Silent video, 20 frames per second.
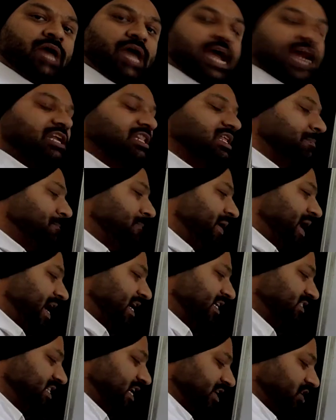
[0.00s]
and the
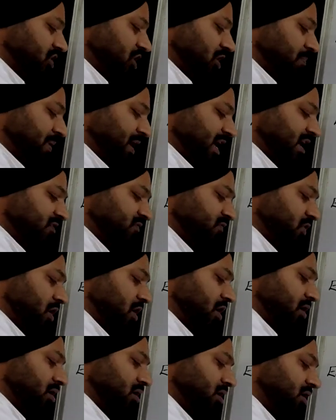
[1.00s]
price that you're paying
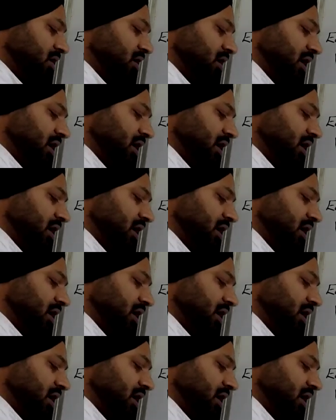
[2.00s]
for